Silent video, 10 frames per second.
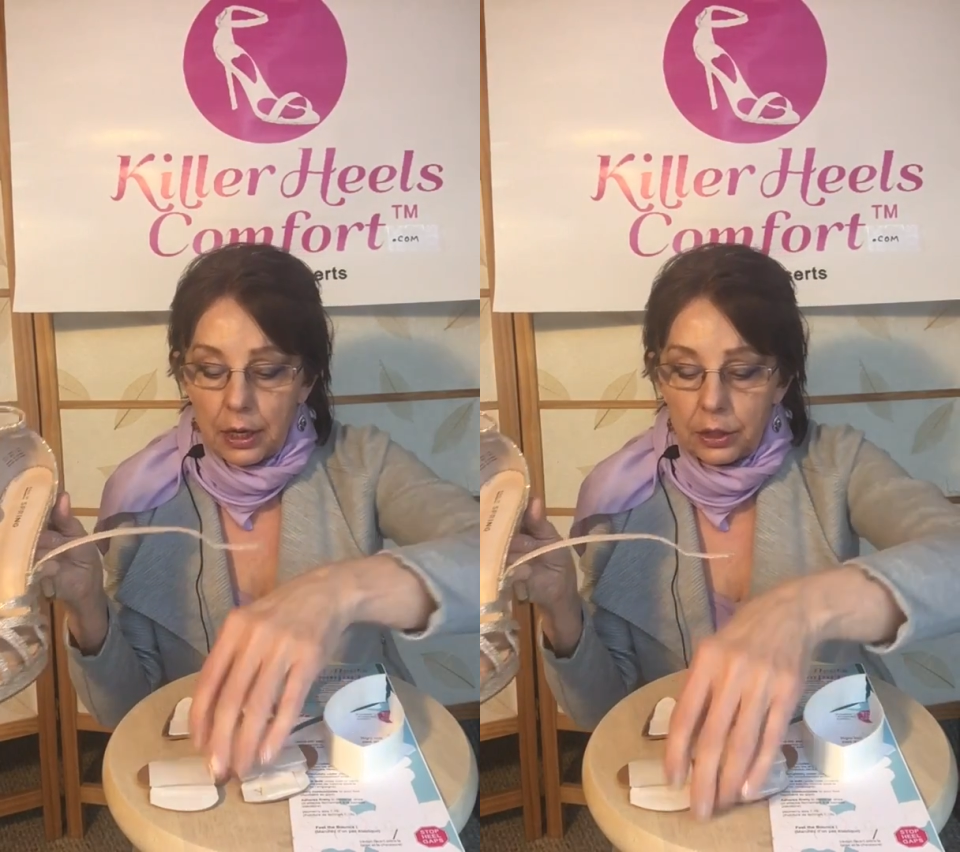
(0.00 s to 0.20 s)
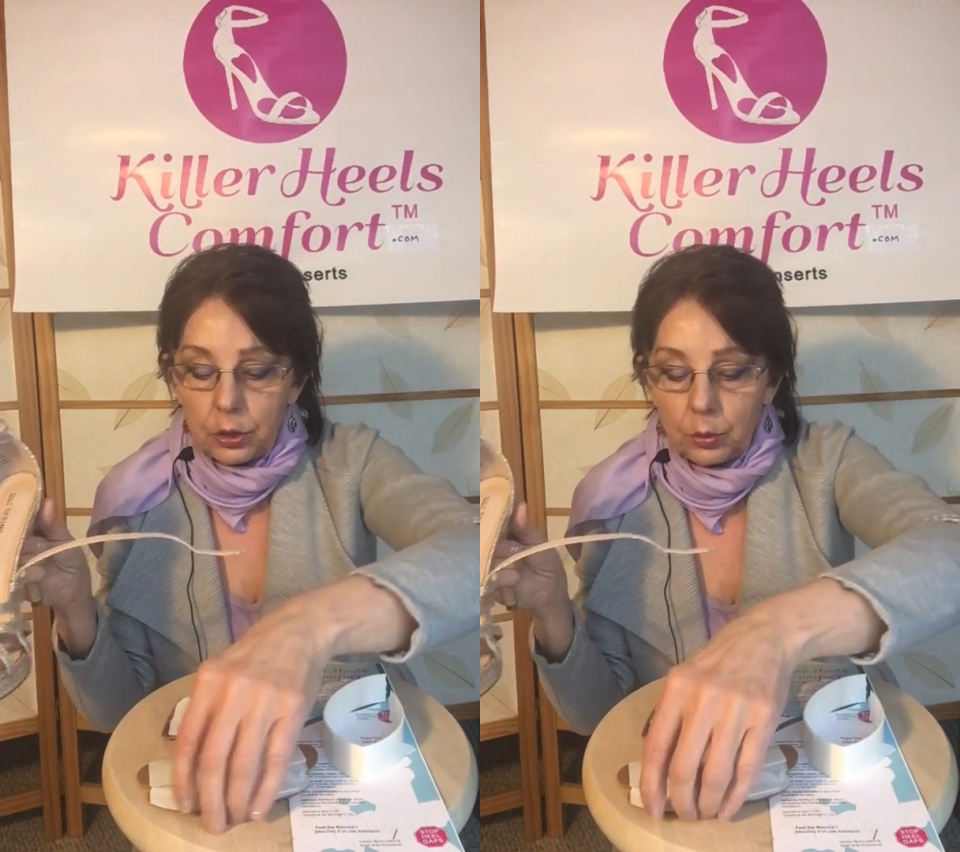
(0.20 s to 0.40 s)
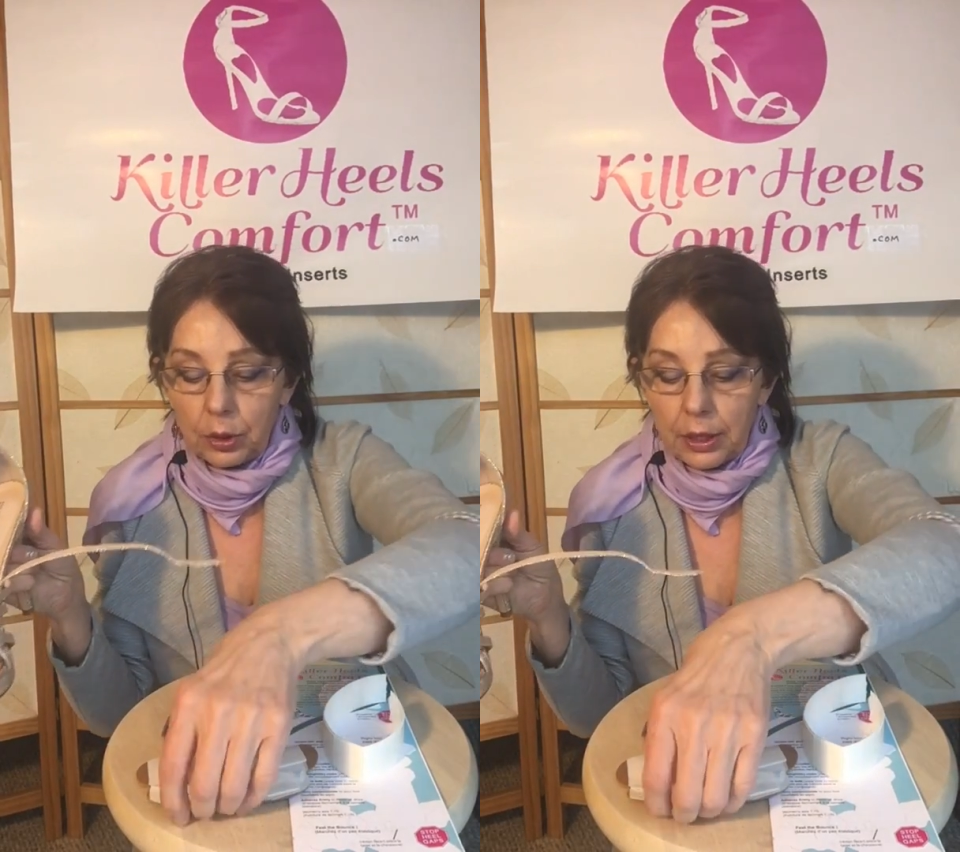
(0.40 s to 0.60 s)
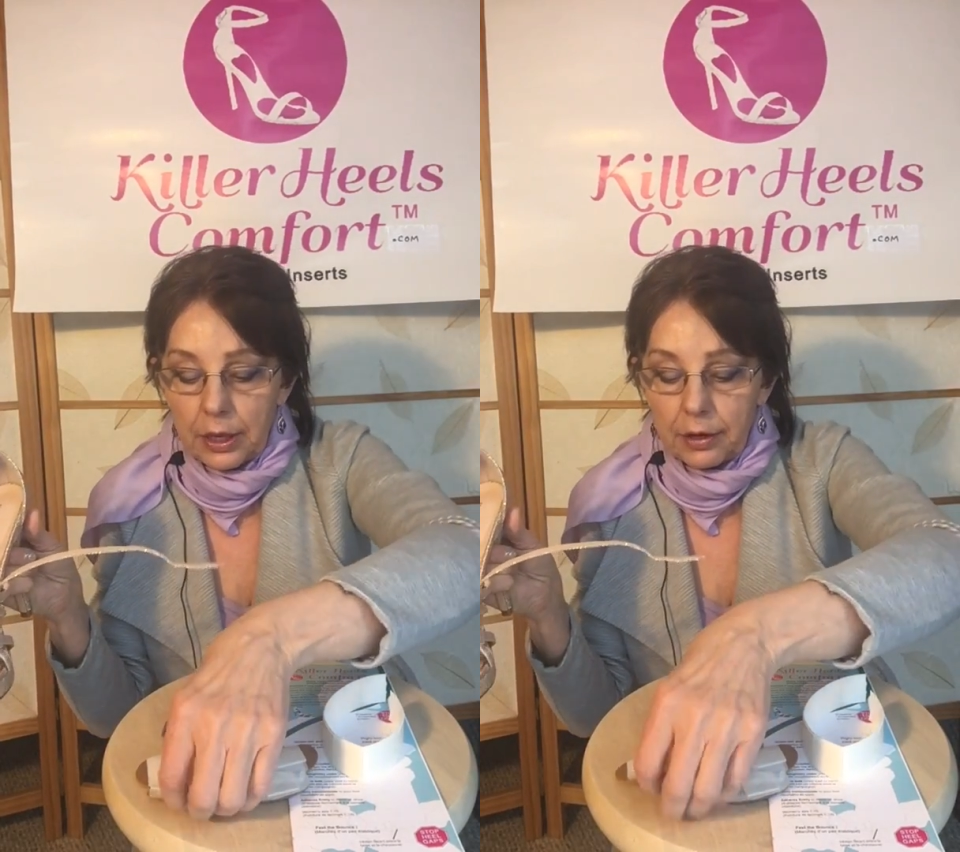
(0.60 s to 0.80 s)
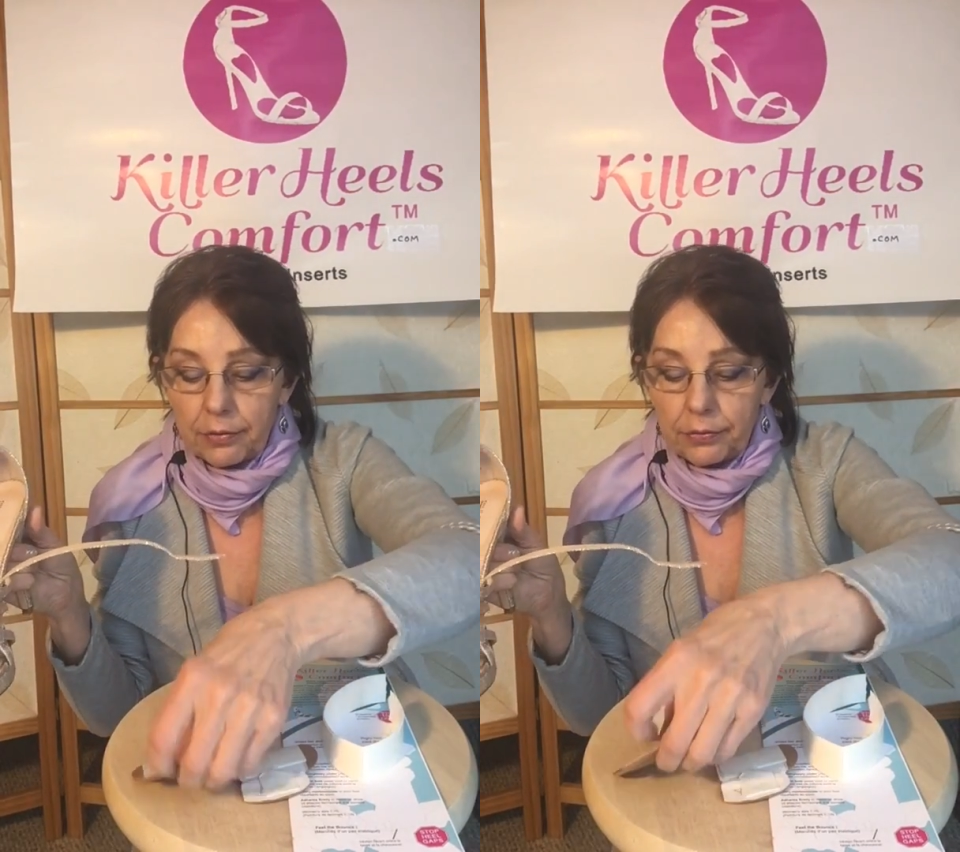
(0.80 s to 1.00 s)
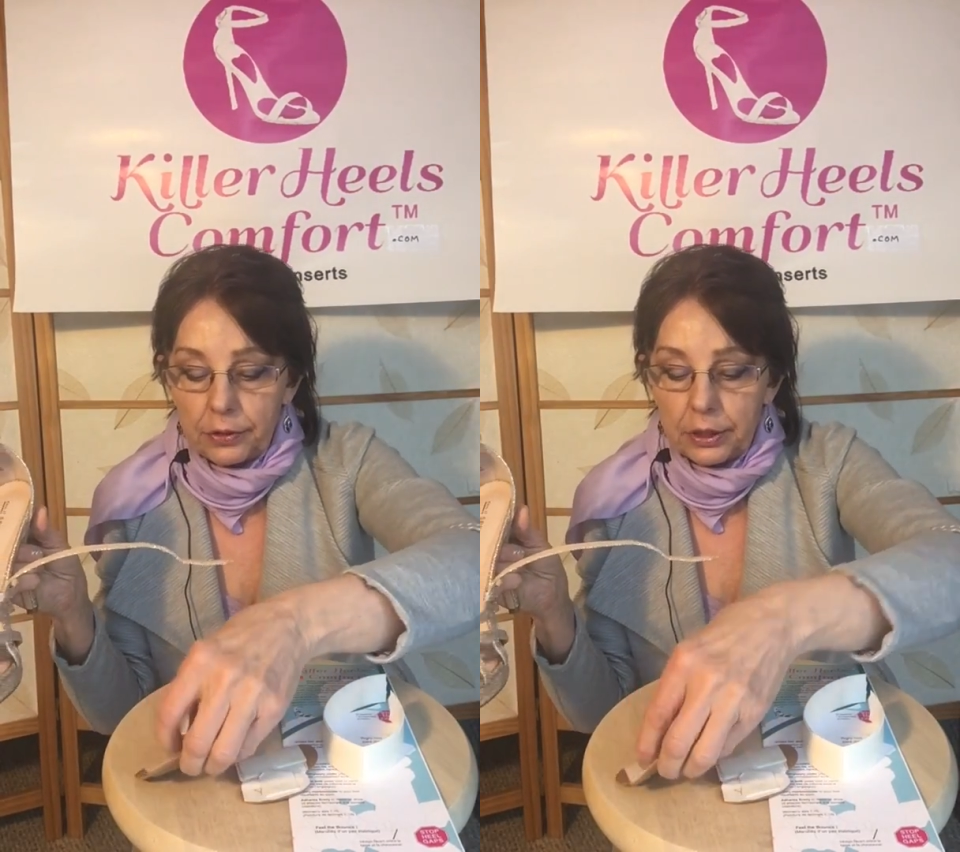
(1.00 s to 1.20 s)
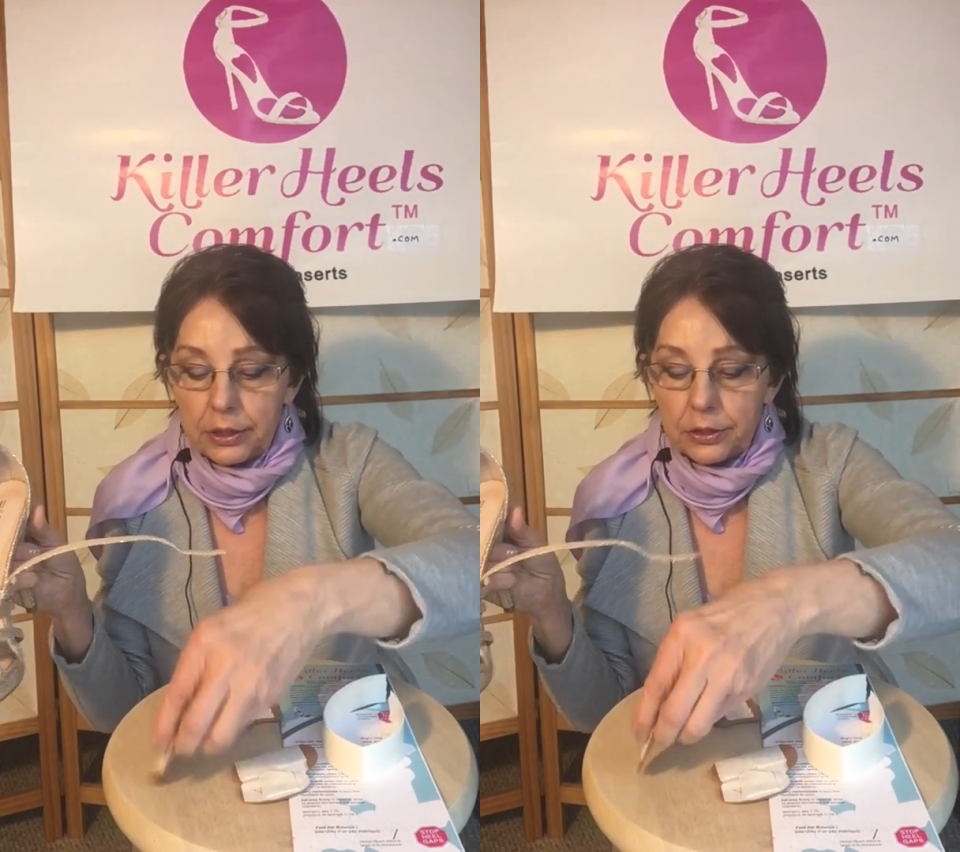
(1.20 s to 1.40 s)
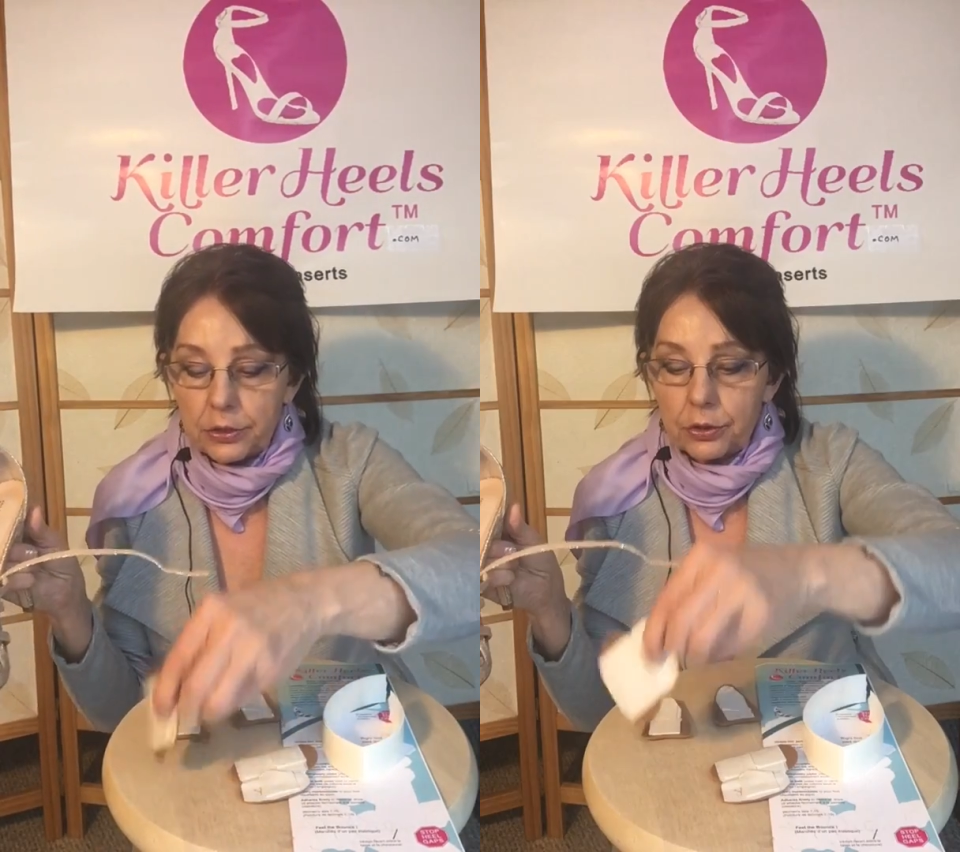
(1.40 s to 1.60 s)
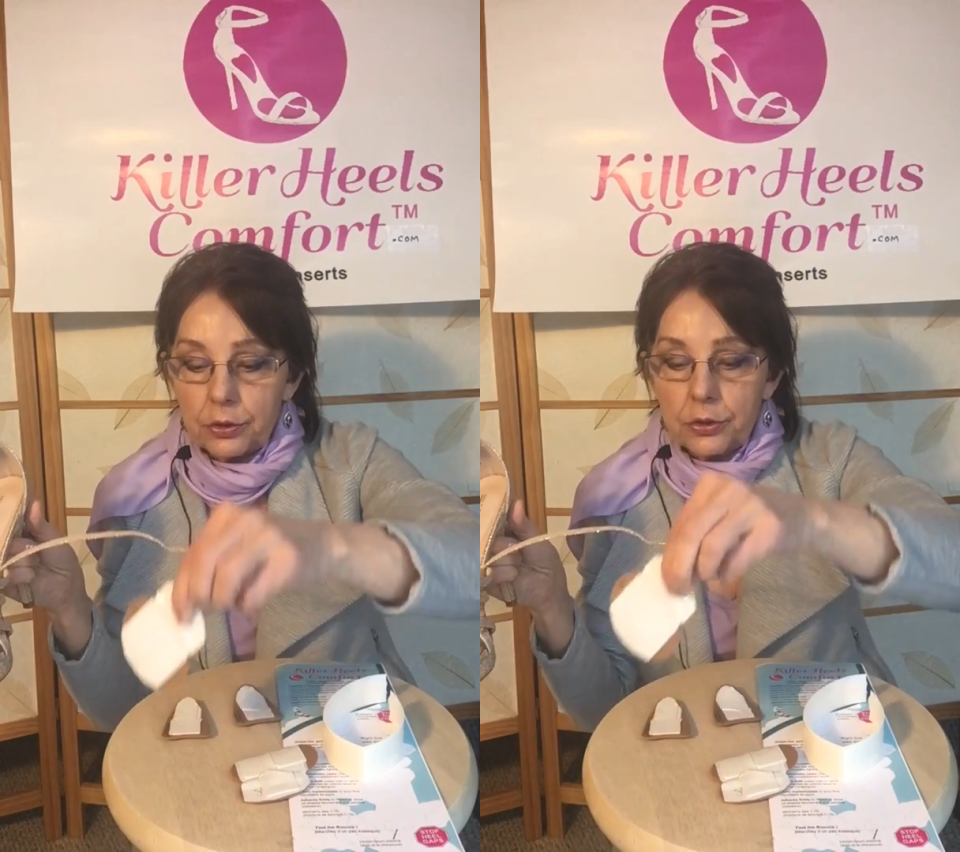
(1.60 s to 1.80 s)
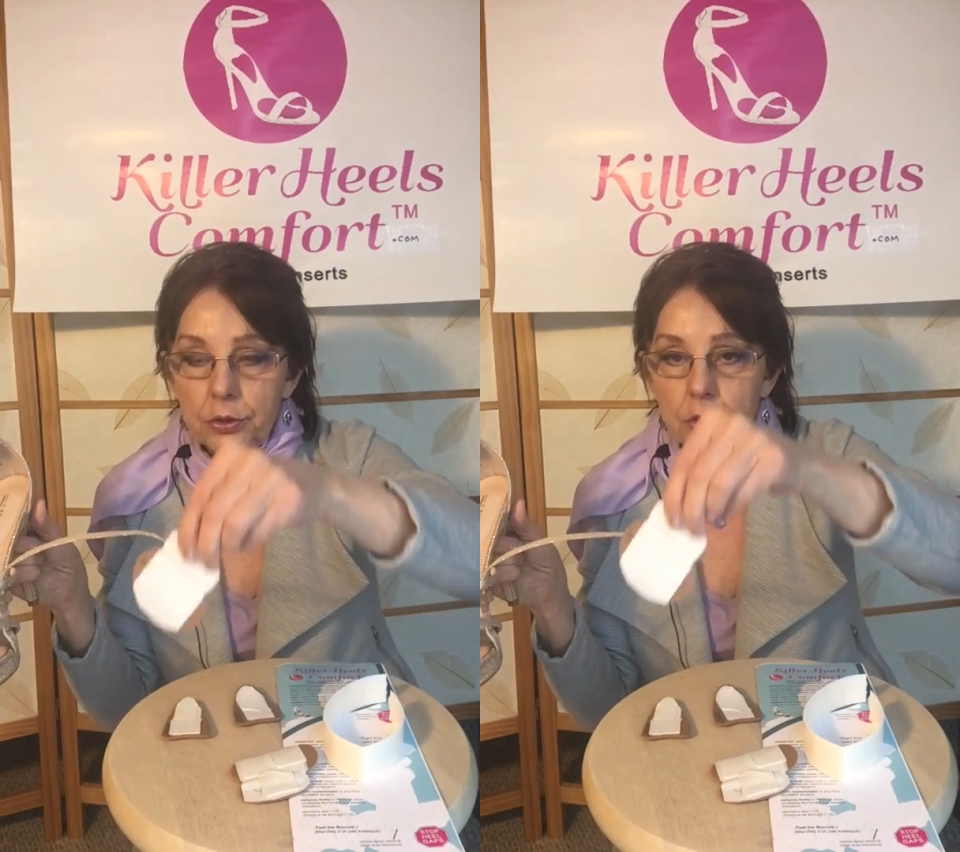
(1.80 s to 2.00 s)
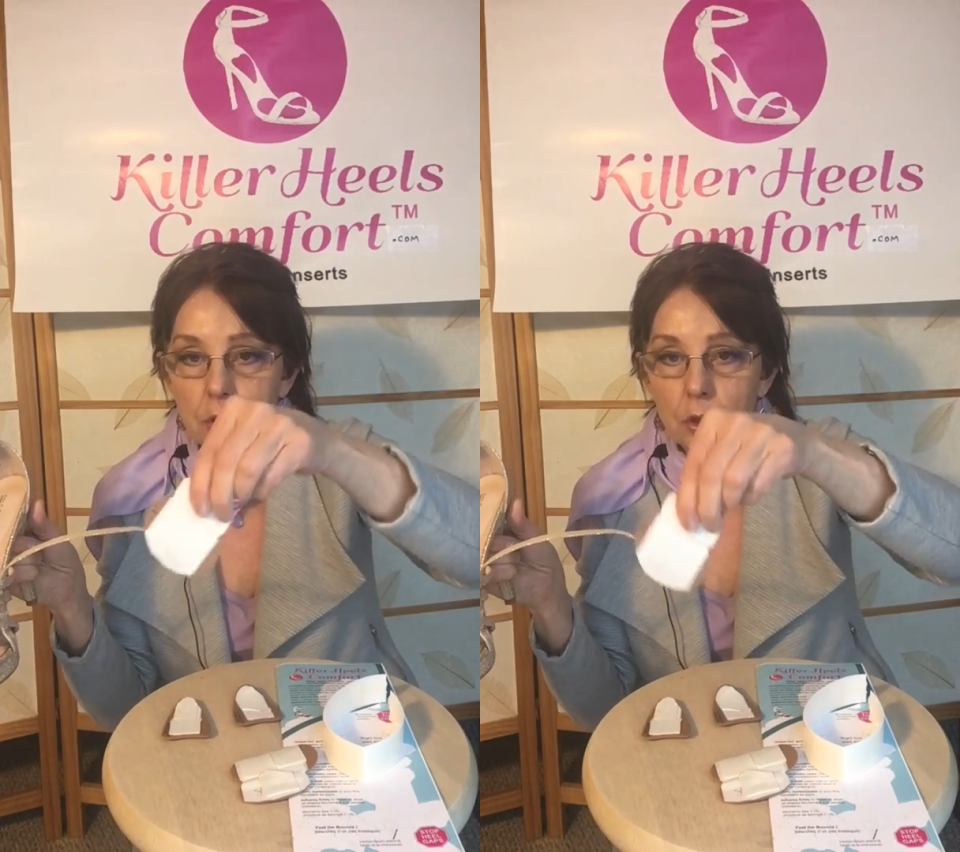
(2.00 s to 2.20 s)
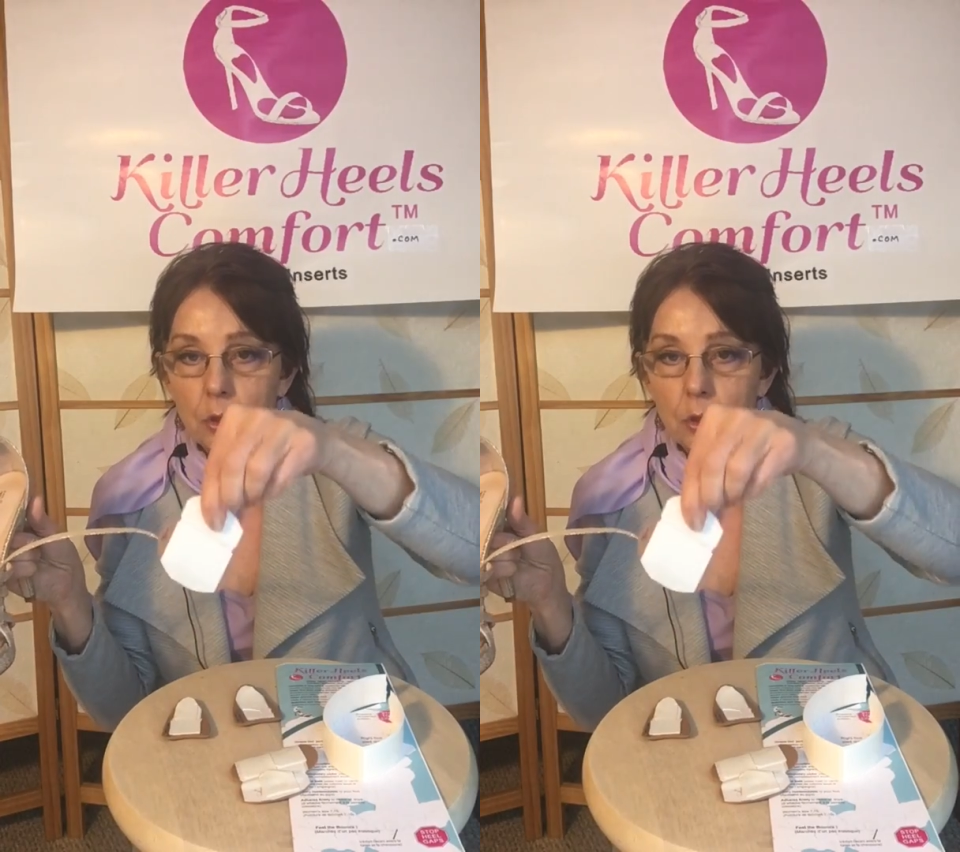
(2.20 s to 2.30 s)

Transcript: and you will have the inserts,